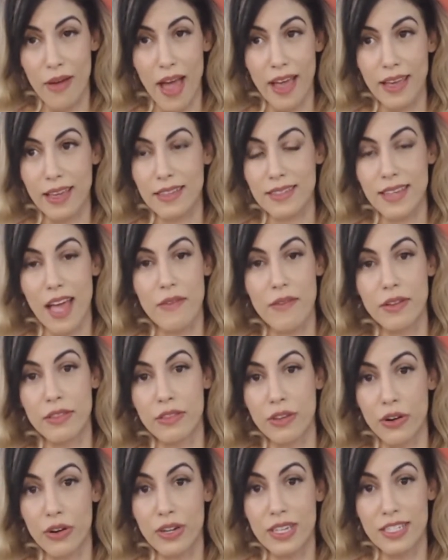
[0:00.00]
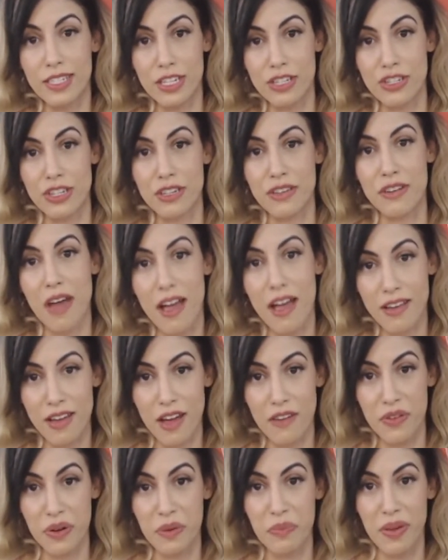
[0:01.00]
I guess, having their condition not
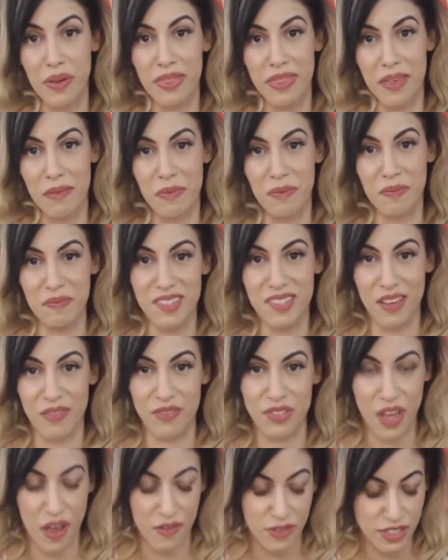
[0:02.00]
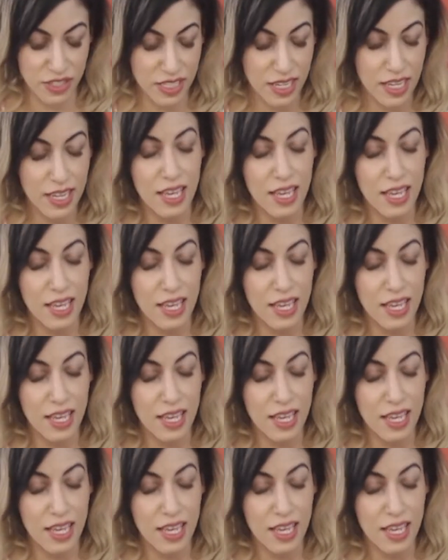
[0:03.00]
covered but then themselves covered.